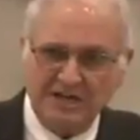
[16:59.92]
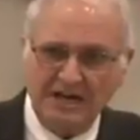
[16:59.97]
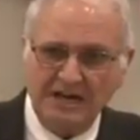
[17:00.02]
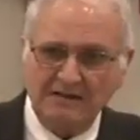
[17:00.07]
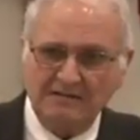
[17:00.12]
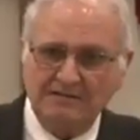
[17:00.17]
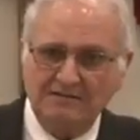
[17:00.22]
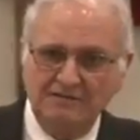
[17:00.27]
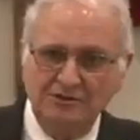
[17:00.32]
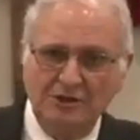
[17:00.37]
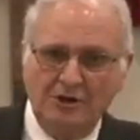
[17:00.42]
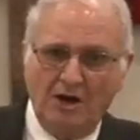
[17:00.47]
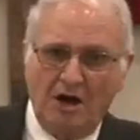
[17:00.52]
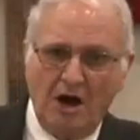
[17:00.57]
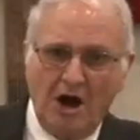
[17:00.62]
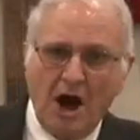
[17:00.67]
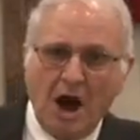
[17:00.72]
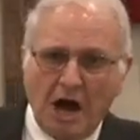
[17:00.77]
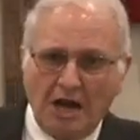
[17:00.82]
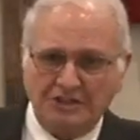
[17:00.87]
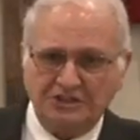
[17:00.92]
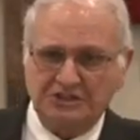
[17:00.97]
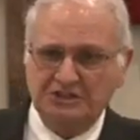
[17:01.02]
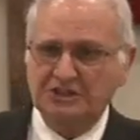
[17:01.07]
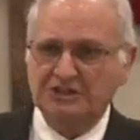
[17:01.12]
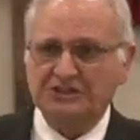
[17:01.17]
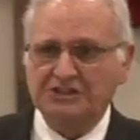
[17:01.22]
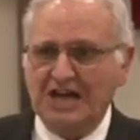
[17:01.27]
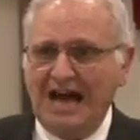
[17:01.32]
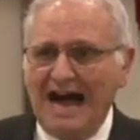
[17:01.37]
to take your heart's
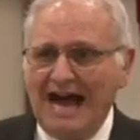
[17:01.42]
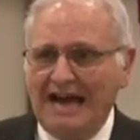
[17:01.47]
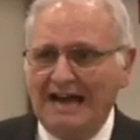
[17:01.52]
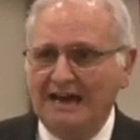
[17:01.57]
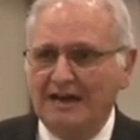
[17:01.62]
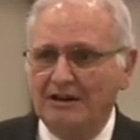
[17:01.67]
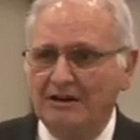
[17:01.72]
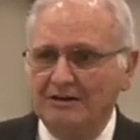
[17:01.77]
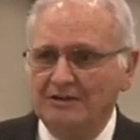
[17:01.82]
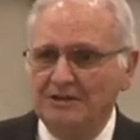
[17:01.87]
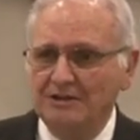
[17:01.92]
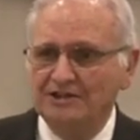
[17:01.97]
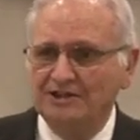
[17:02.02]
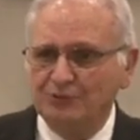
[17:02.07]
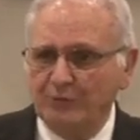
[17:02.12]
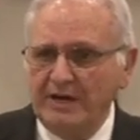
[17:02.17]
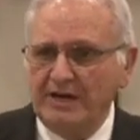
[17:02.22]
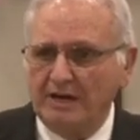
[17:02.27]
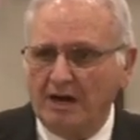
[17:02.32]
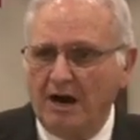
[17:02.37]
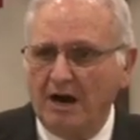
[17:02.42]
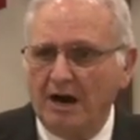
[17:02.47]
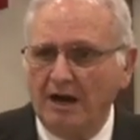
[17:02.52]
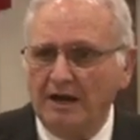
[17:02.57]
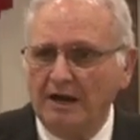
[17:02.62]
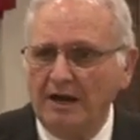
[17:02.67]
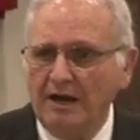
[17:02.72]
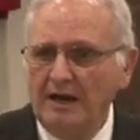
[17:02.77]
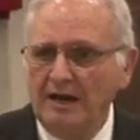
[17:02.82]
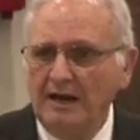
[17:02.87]
desire, your
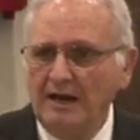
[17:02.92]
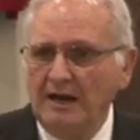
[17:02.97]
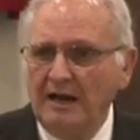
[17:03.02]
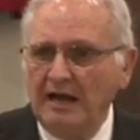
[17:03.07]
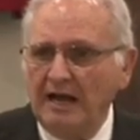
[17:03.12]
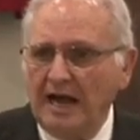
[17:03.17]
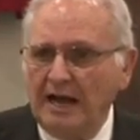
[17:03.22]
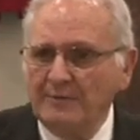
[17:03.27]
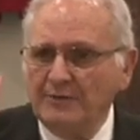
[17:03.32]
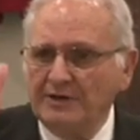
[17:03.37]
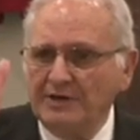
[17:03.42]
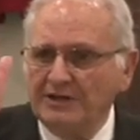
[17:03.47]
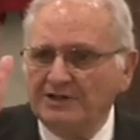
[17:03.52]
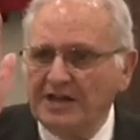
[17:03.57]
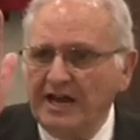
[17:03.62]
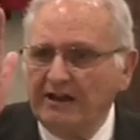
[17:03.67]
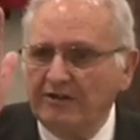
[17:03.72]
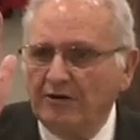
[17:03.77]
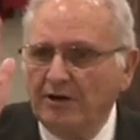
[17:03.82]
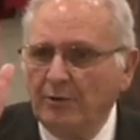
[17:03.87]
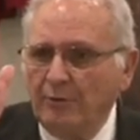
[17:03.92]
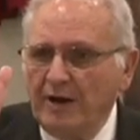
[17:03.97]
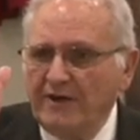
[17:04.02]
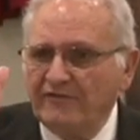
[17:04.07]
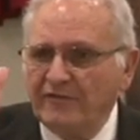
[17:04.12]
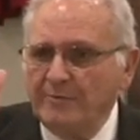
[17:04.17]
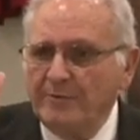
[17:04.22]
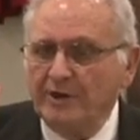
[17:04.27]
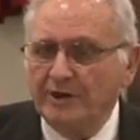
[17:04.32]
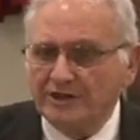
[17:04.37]
sweetheart. I'm going to take her
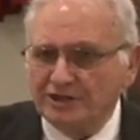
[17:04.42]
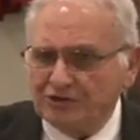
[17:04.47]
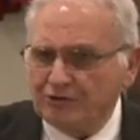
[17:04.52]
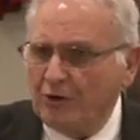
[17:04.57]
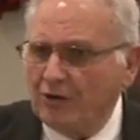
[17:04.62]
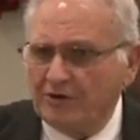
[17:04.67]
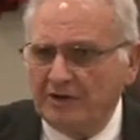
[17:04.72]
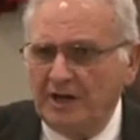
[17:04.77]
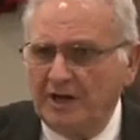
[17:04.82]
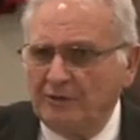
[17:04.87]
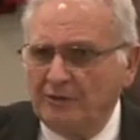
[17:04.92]
away from you in a stroke.